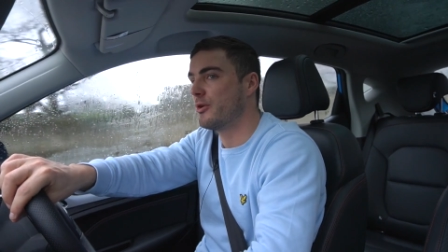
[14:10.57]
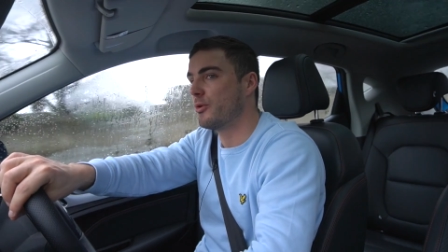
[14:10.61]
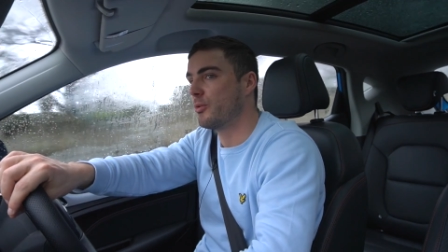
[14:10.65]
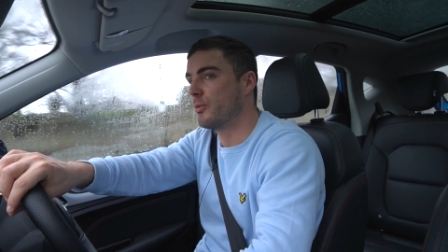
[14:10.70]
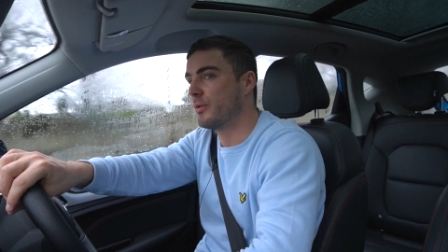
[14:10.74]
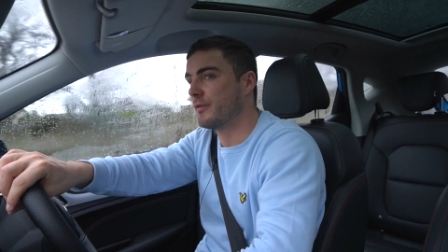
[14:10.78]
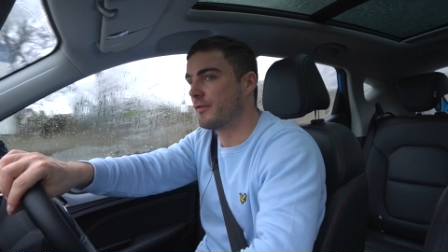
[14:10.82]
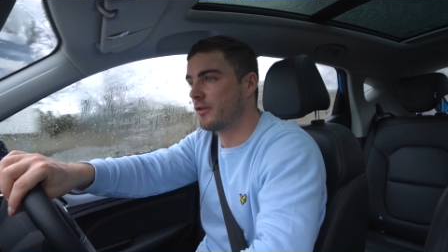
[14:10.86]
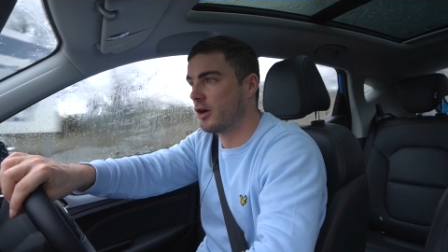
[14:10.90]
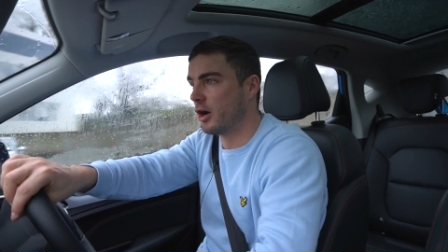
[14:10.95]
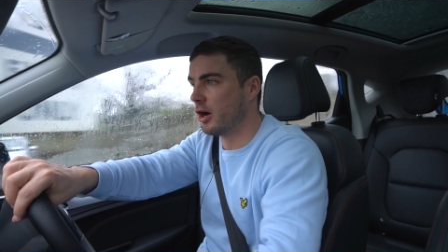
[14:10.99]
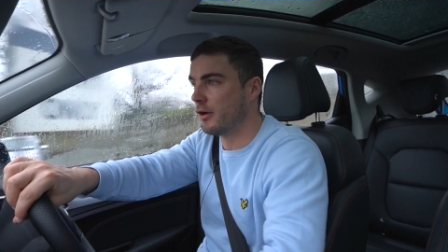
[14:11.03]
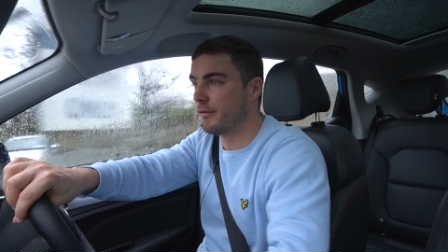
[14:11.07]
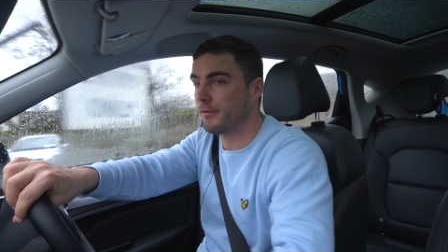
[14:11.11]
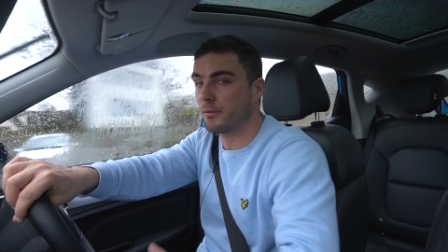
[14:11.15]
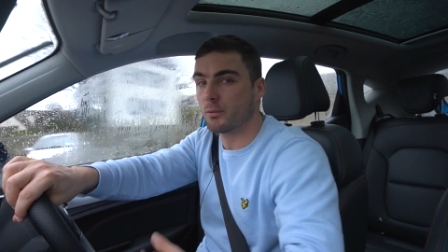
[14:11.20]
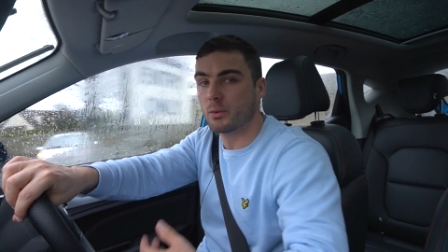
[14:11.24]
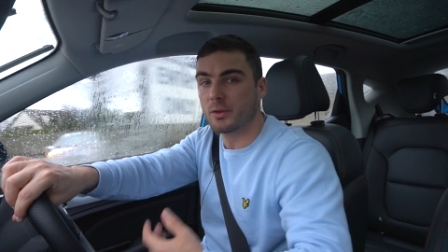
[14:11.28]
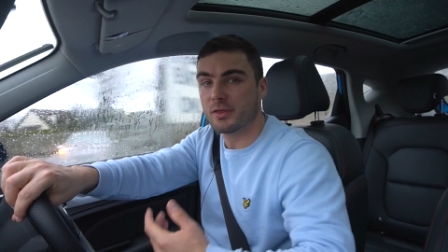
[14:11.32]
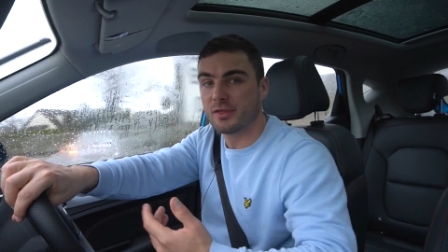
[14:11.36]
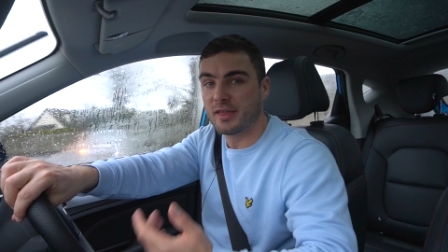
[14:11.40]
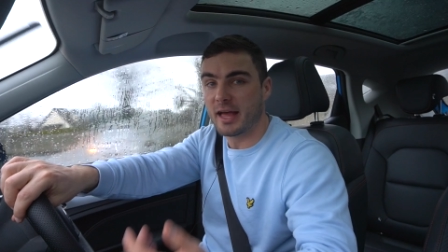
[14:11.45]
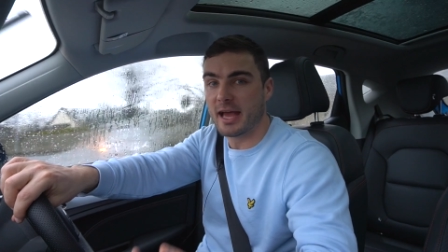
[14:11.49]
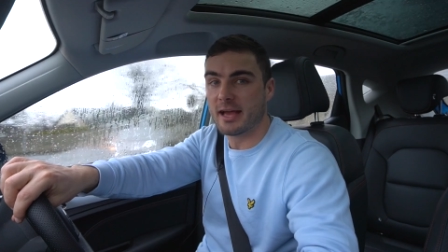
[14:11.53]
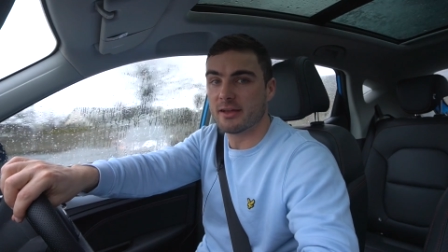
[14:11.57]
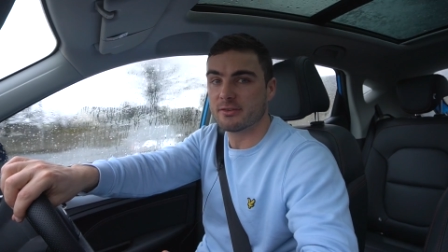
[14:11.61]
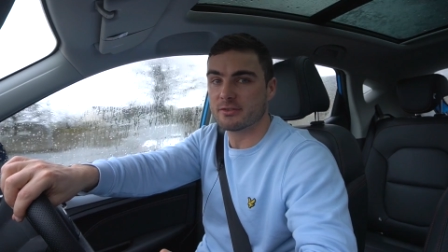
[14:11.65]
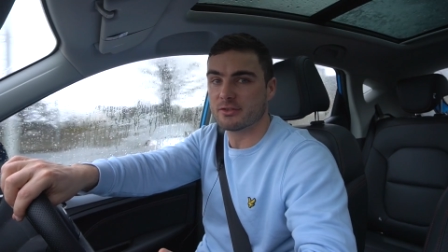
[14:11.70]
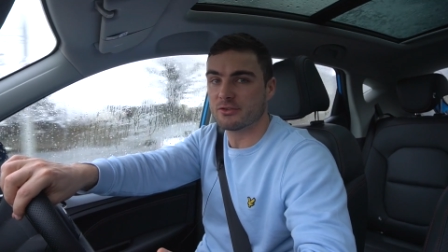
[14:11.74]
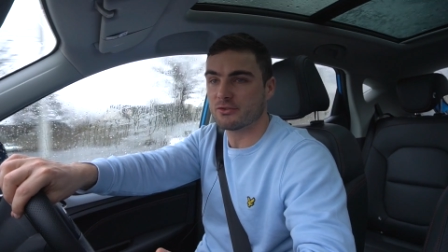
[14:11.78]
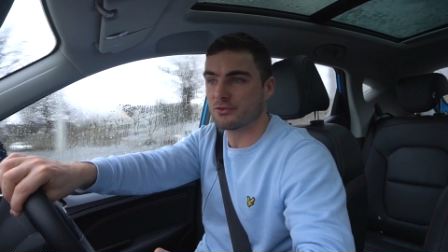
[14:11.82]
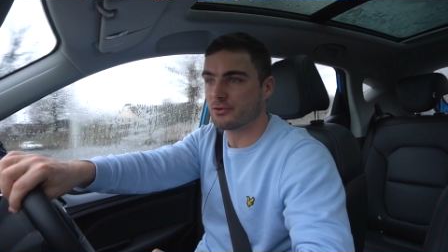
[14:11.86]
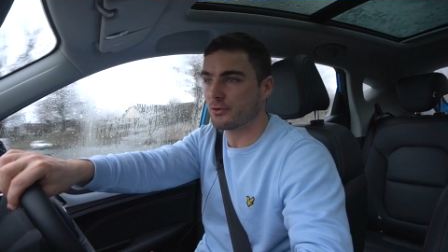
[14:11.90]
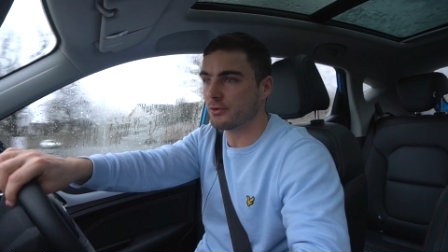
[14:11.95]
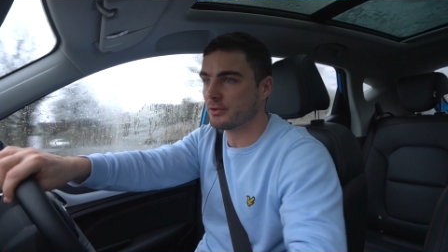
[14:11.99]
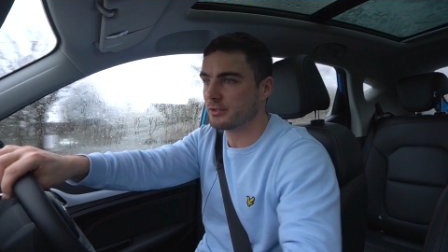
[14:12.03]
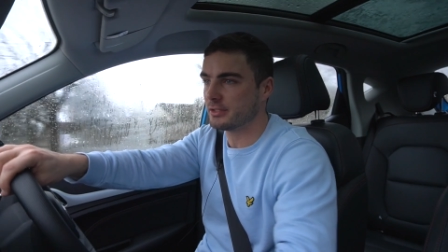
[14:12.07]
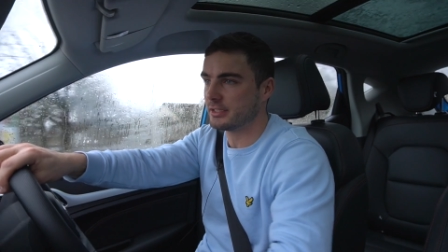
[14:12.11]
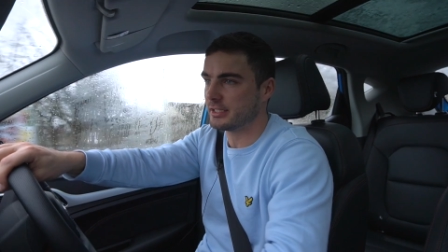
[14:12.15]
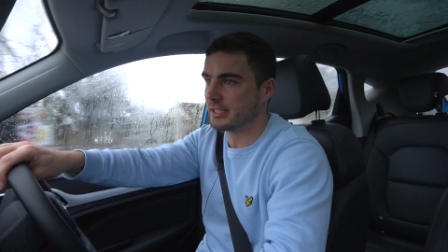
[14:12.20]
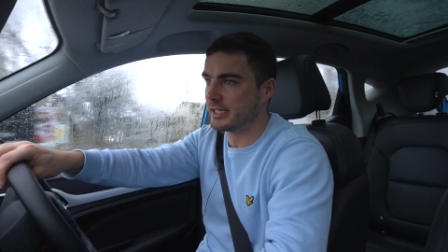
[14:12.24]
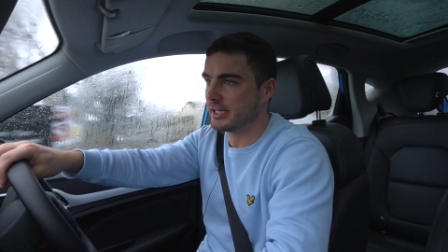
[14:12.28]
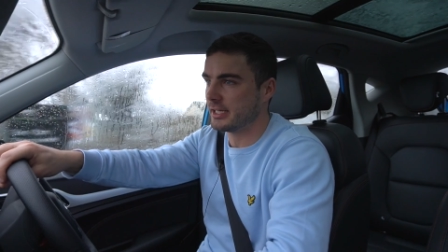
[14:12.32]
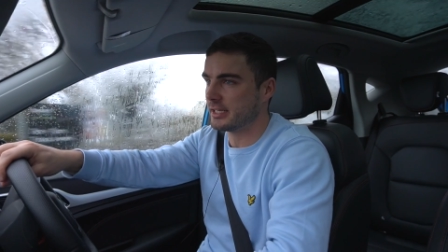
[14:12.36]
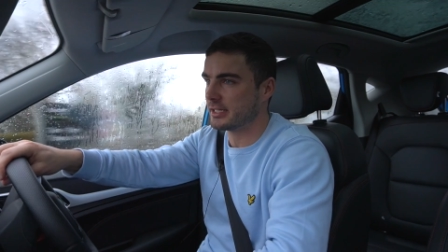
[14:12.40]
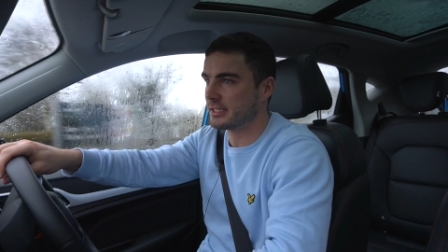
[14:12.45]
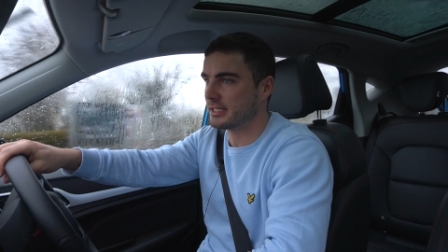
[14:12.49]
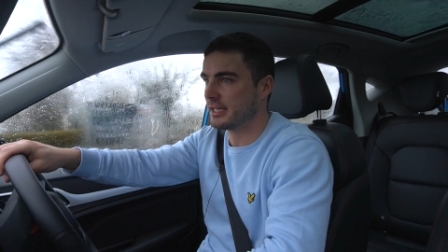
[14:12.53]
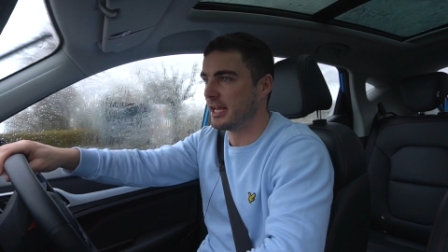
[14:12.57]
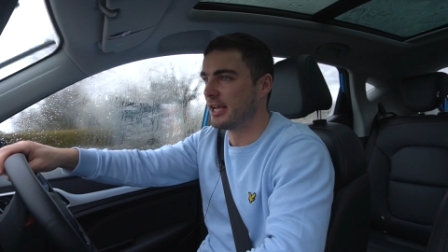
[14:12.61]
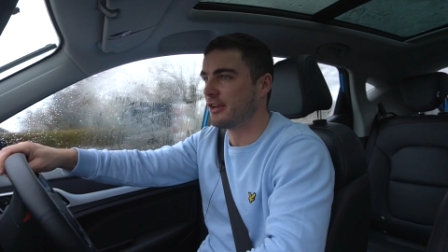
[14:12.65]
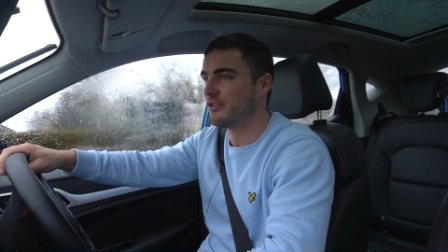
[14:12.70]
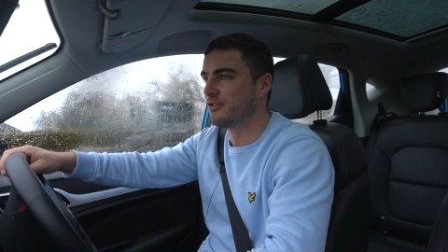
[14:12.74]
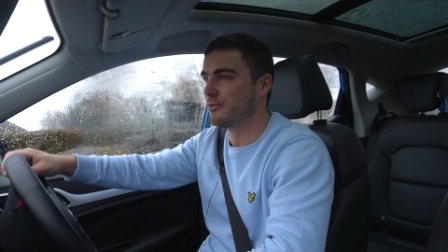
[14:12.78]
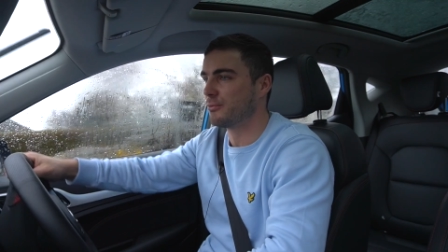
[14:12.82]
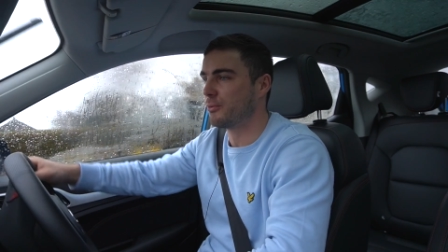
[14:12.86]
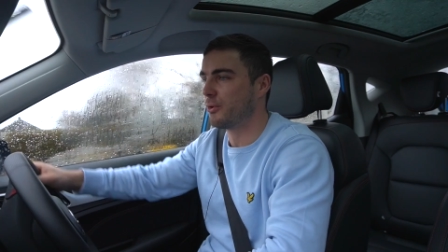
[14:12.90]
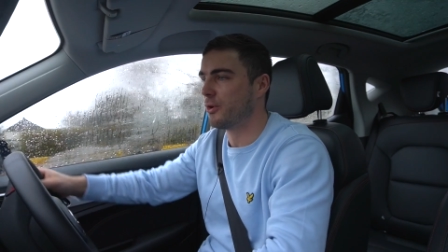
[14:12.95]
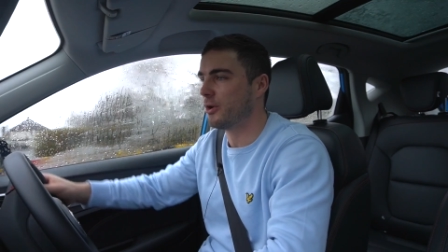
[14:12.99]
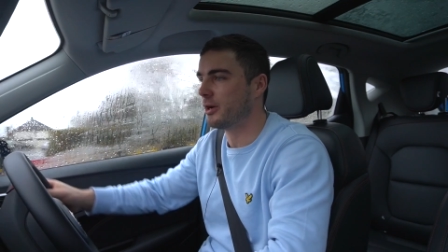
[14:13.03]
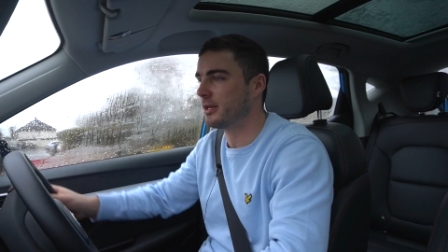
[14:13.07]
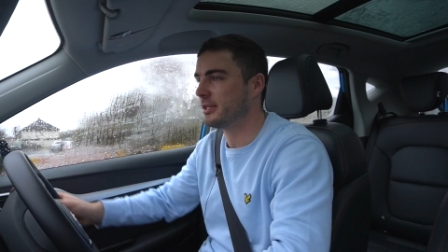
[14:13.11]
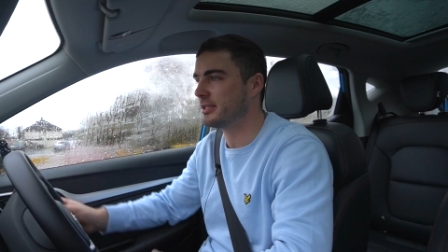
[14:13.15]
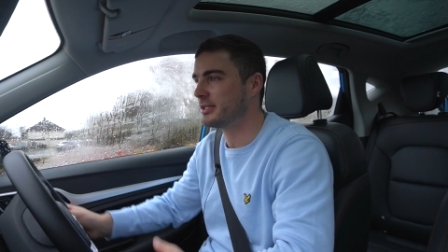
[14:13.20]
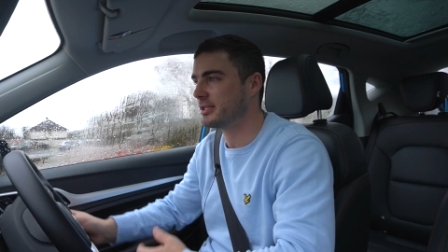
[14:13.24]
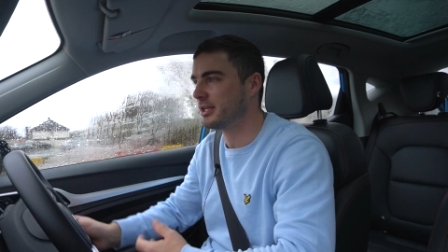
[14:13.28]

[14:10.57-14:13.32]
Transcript: We've got over 1,000 trusted dealers nationwide,